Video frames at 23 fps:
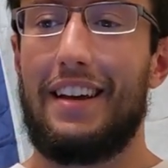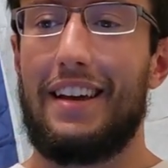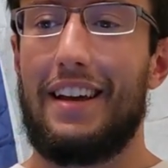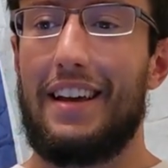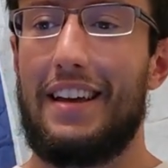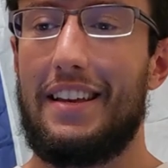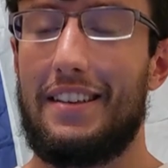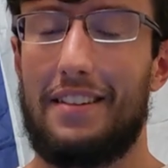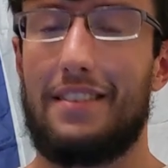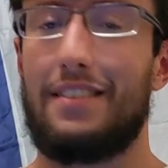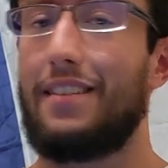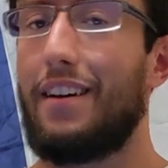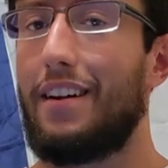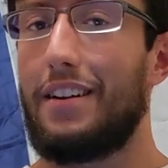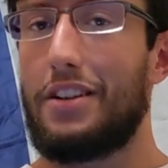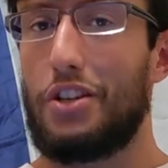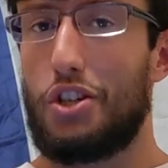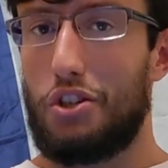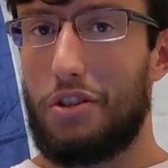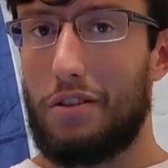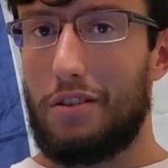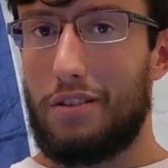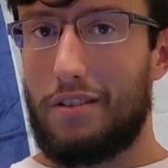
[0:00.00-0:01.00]
he's
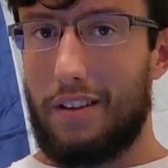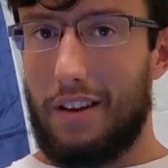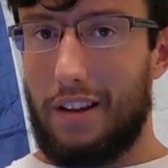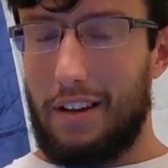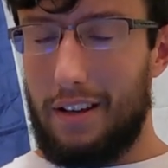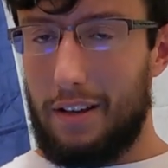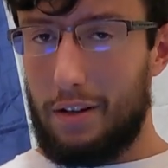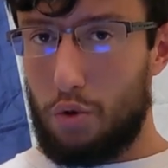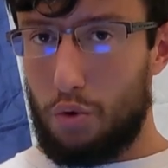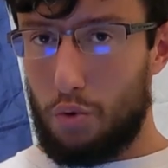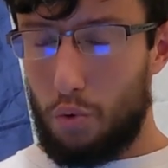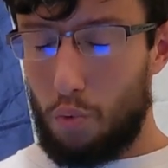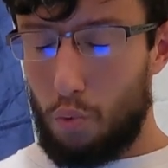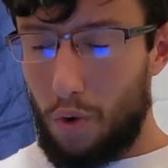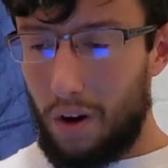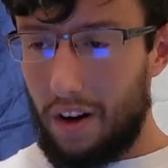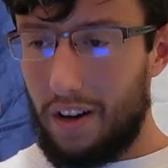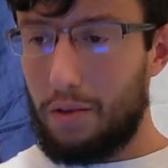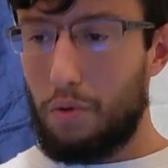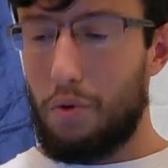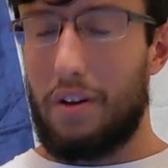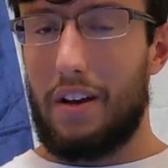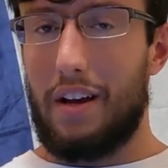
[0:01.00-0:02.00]
intelligent, he's
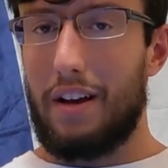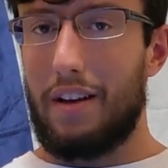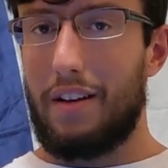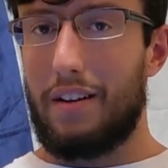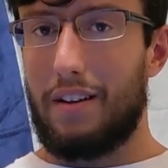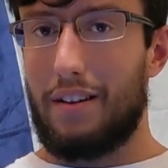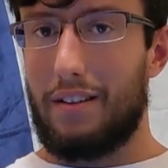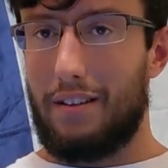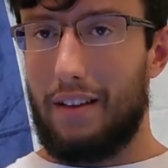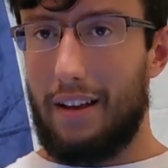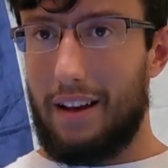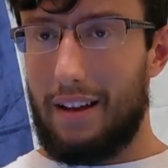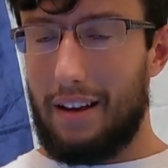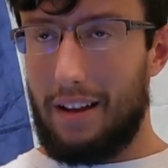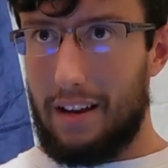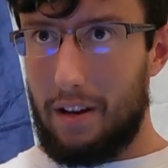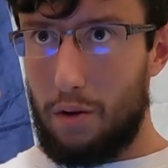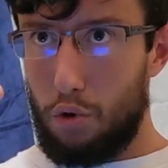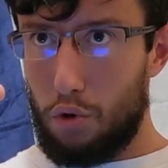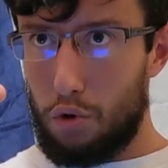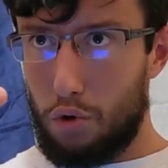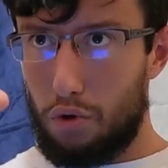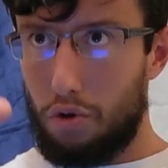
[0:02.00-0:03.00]
well-educated, and he
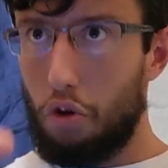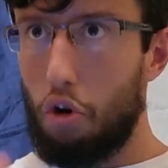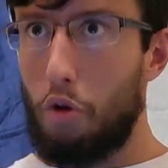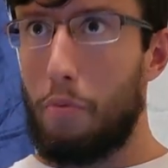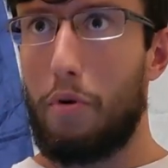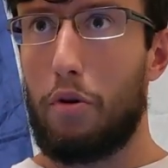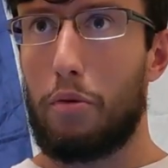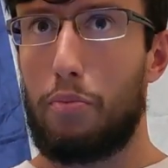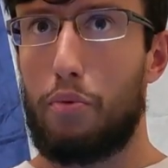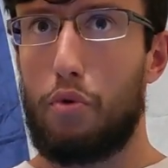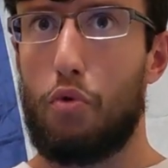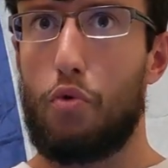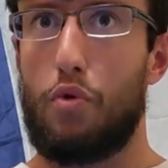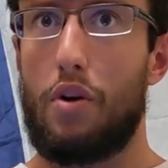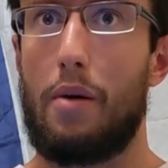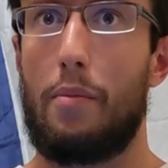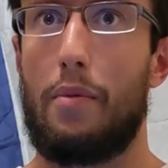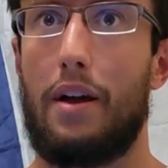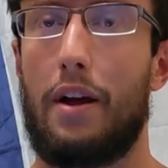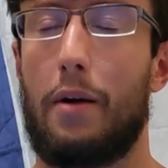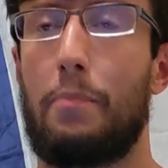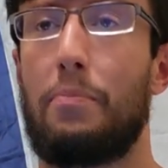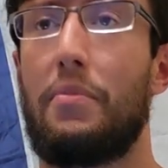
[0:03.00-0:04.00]
knows a ton about
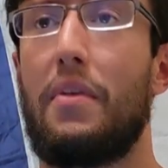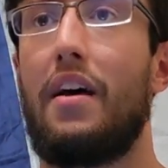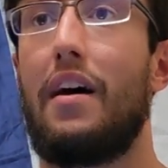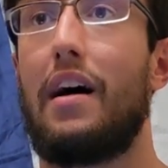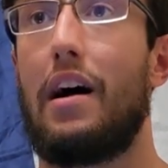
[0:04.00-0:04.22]
programming.